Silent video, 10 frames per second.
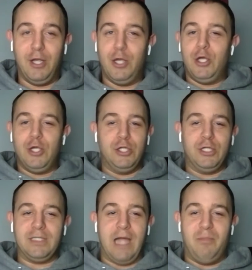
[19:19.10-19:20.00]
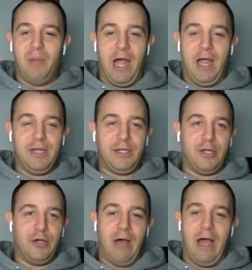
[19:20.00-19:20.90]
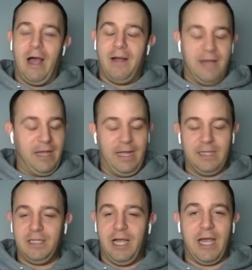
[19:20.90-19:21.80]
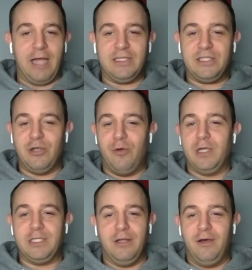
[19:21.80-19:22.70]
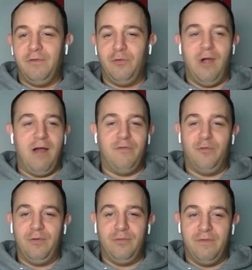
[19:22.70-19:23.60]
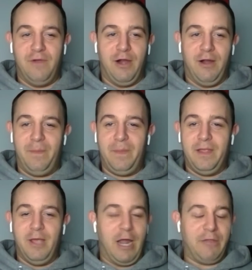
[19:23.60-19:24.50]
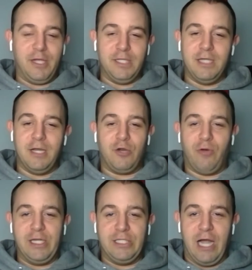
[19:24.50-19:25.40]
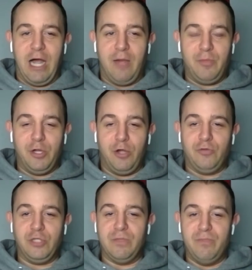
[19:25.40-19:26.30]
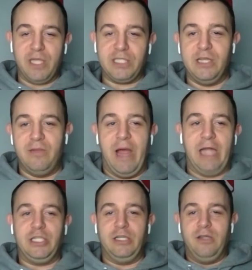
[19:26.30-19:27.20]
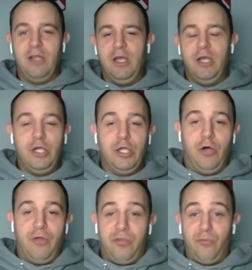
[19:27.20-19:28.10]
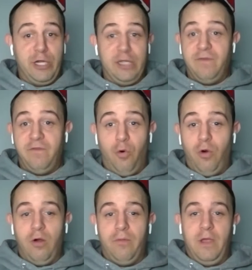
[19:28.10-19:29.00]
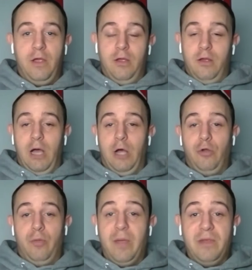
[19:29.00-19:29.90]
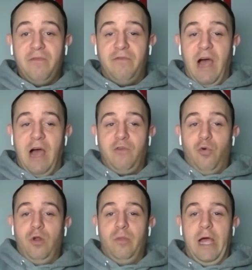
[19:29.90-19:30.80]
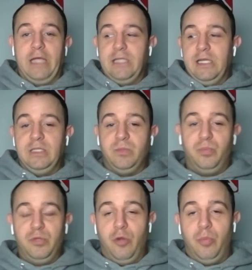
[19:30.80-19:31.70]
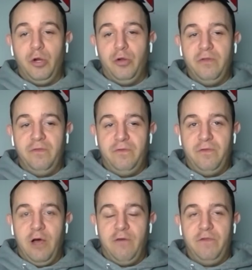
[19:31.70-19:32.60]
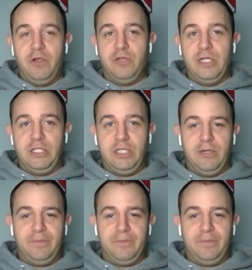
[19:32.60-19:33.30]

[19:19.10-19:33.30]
You're just not buying, you know. I got so much love for Ron Rivera, and I think he's done a great job, you know, just mixing and matching, you know, three, four, I don't know, maybe even five quarterbacks that he's, you know, put on the field this year.